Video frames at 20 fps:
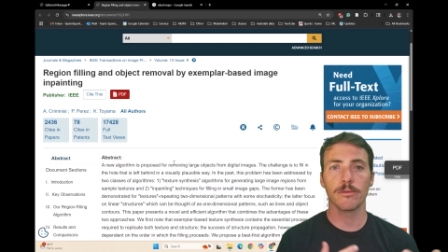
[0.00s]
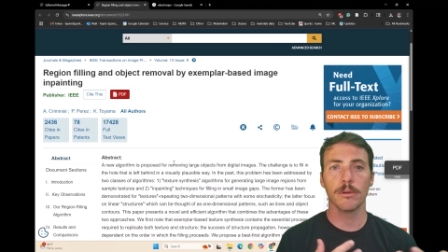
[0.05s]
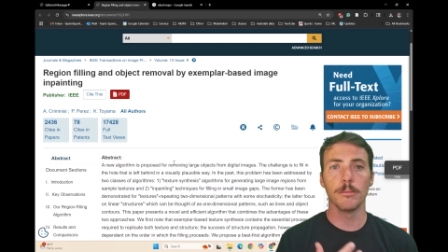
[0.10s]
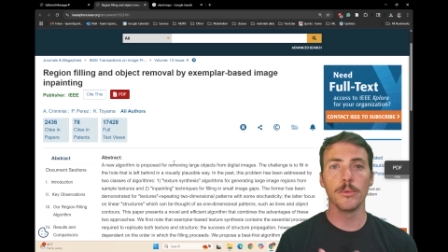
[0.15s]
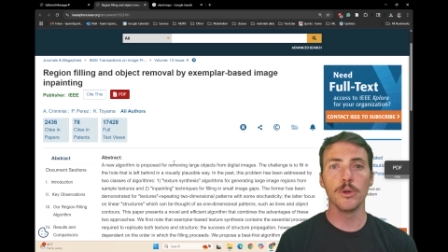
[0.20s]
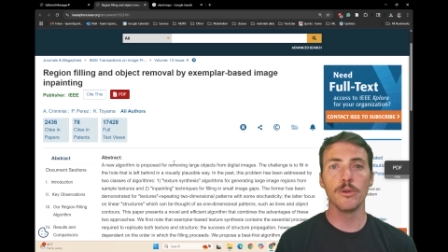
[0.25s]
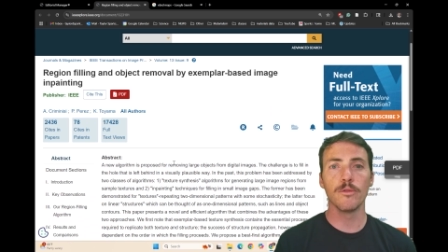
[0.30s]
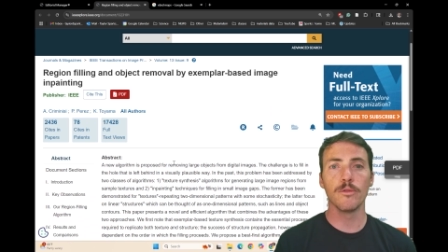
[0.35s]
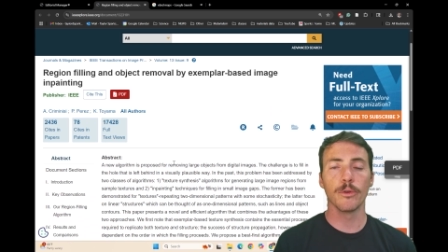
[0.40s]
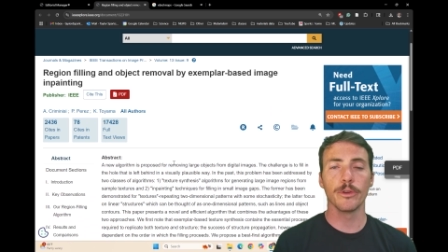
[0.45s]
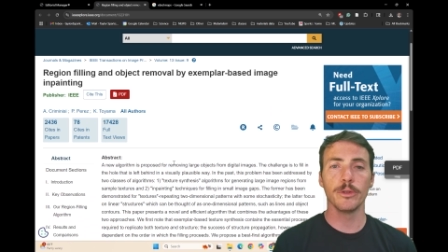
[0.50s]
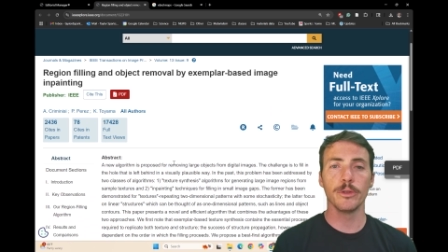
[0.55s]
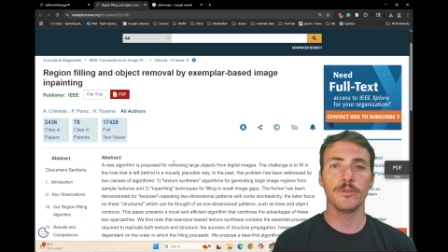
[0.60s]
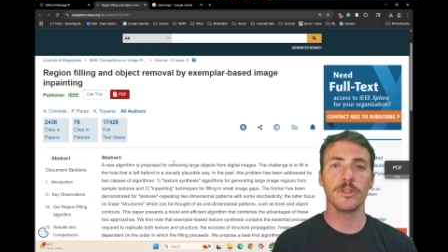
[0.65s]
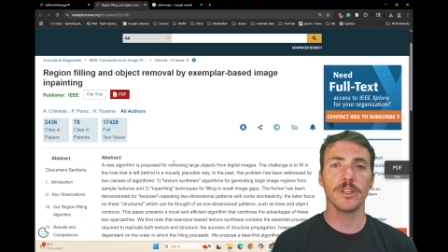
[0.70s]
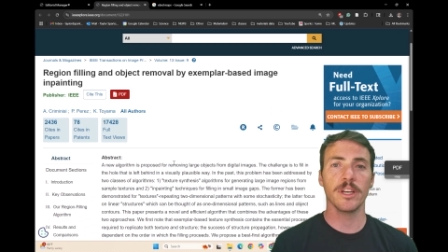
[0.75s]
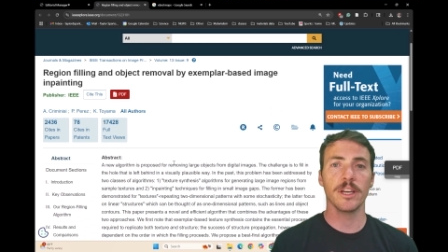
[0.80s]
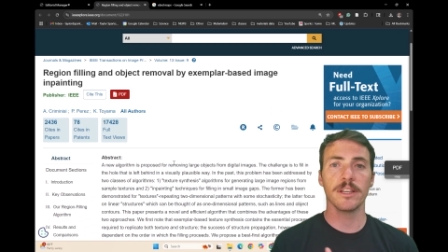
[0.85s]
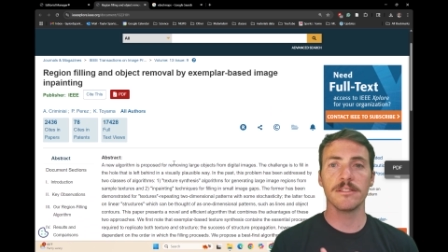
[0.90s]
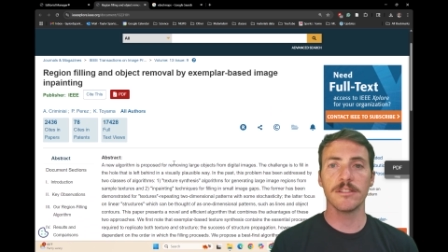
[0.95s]
removal
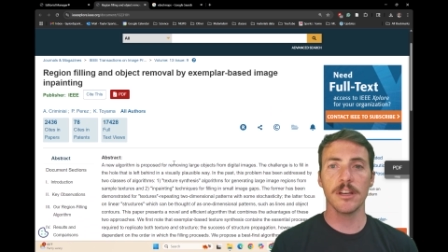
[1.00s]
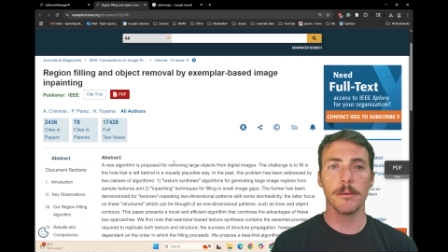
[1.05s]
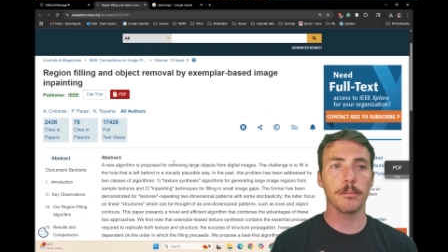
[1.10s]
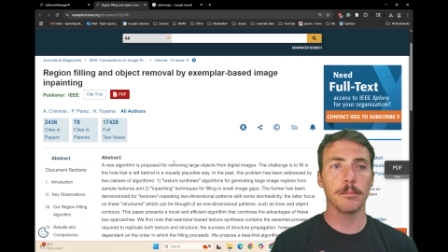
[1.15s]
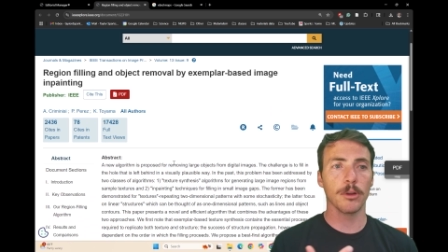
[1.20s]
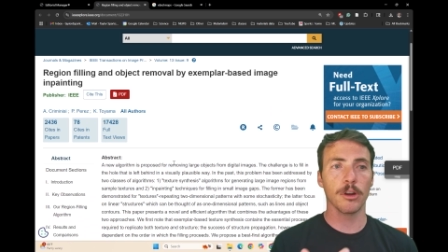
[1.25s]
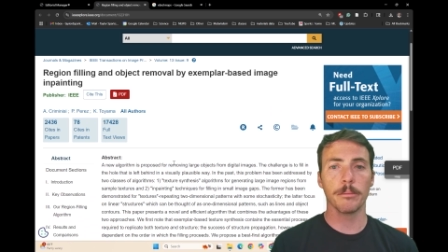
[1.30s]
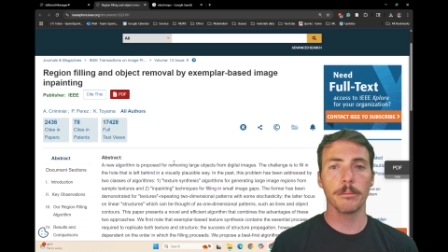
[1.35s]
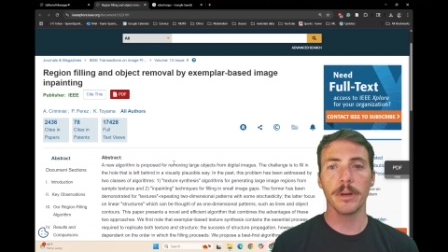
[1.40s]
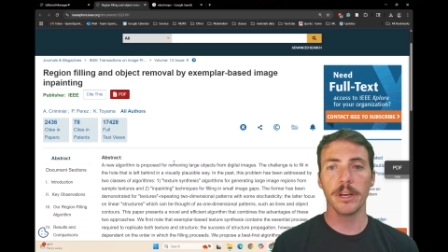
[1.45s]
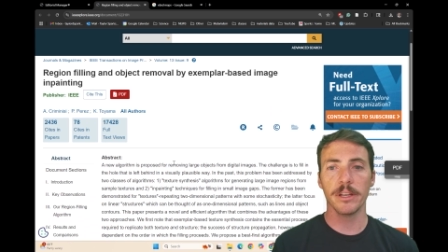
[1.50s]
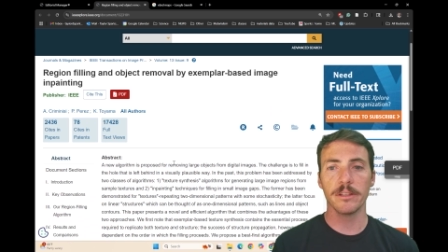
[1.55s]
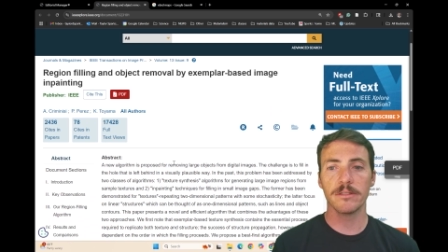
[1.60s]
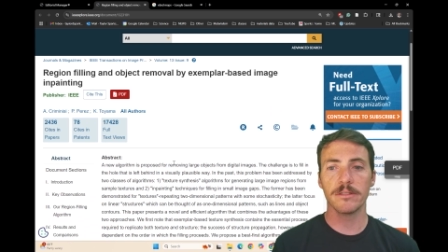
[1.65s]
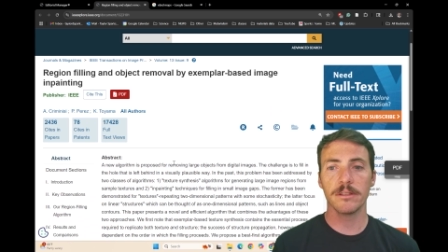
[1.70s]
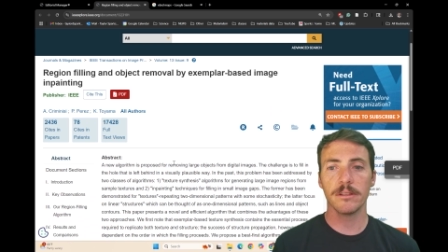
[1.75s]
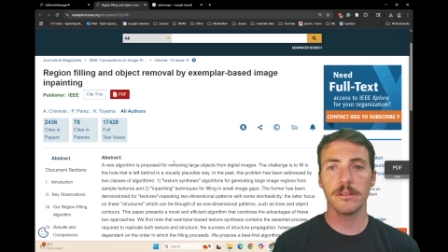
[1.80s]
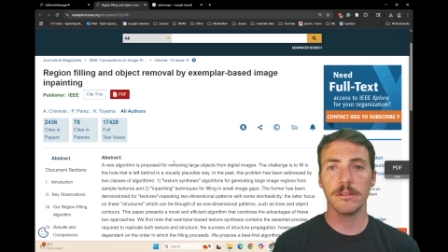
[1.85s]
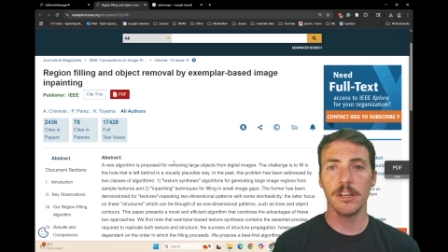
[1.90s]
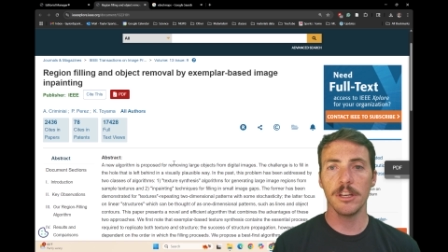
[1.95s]
using exemplar
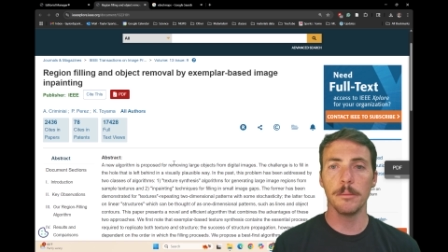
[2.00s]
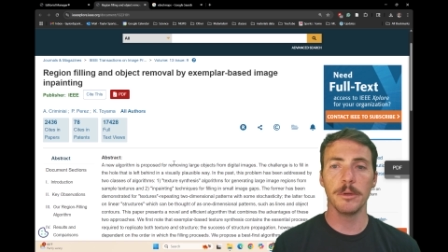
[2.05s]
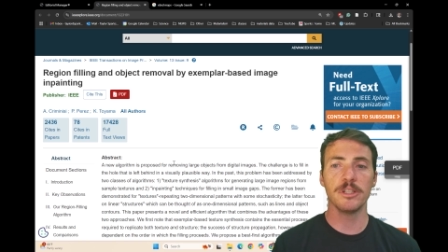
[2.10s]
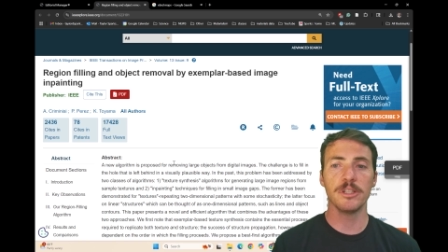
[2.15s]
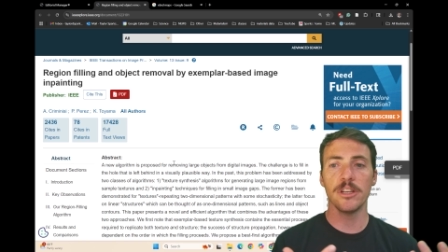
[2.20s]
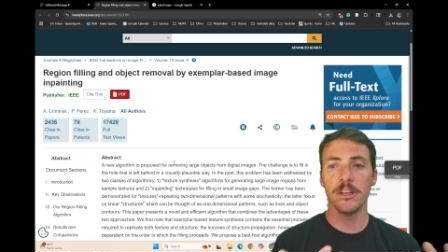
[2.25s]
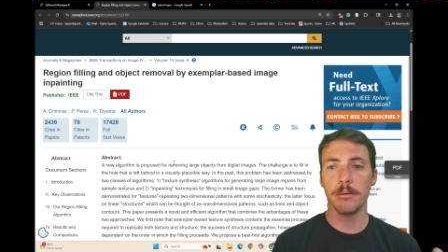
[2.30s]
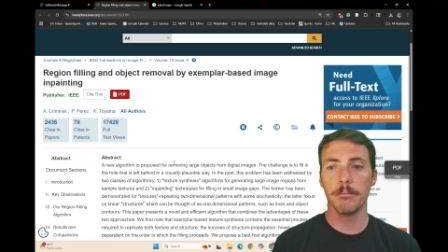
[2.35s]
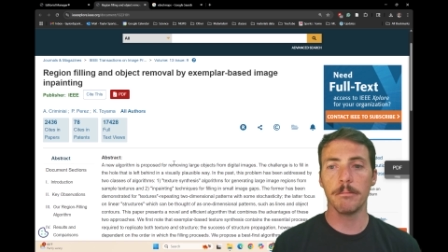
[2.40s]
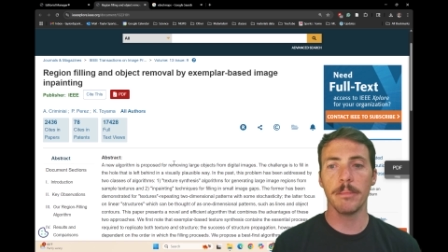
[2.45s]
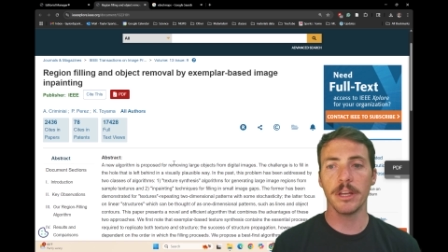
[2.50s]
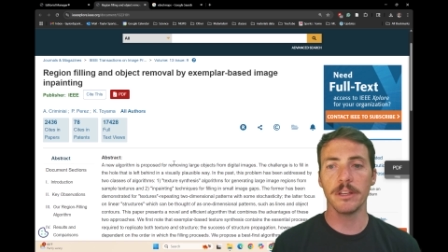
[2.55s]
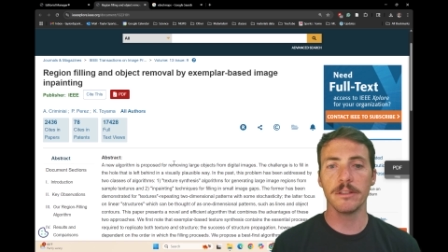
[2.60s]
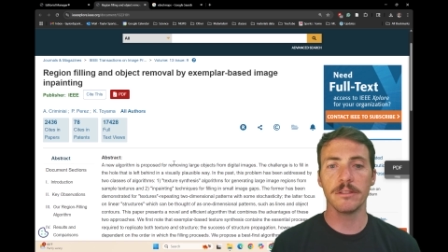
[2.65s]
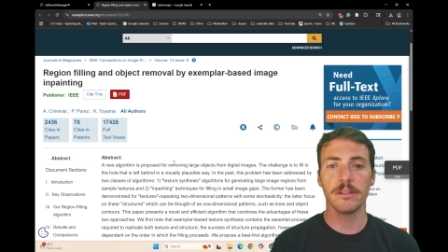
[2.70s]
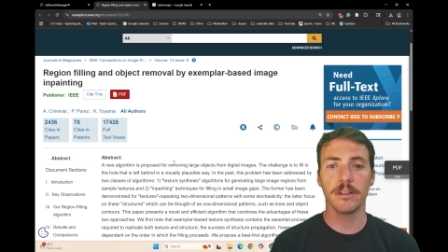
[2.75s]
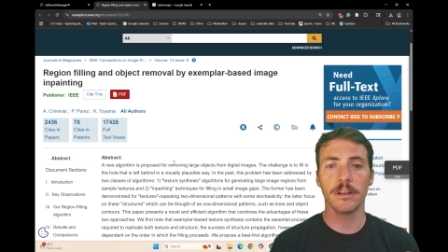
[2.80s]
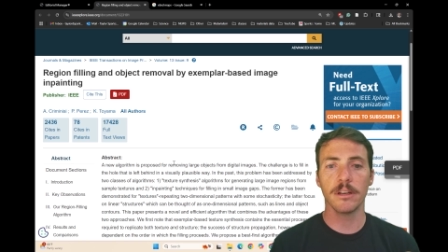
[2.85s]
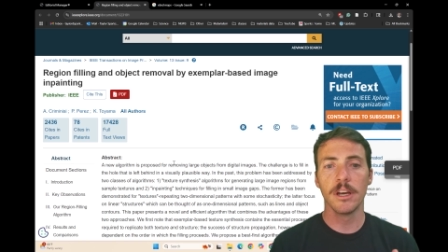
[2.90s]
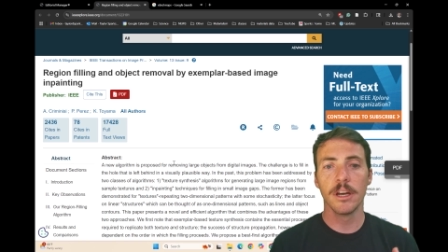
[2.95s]
based image
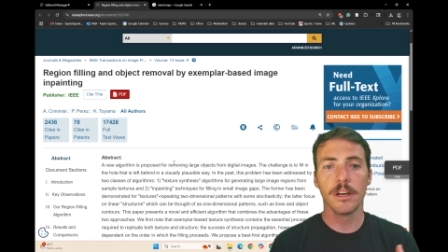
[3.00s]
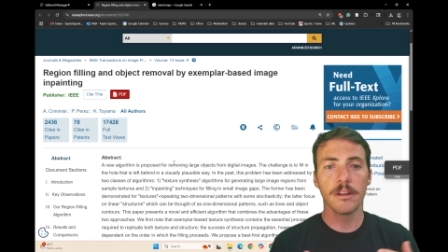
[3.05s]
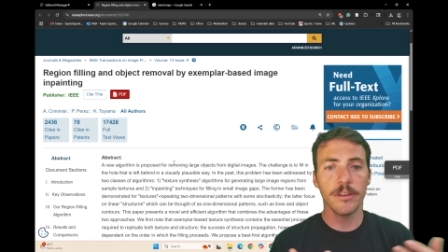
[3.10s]
inpainting.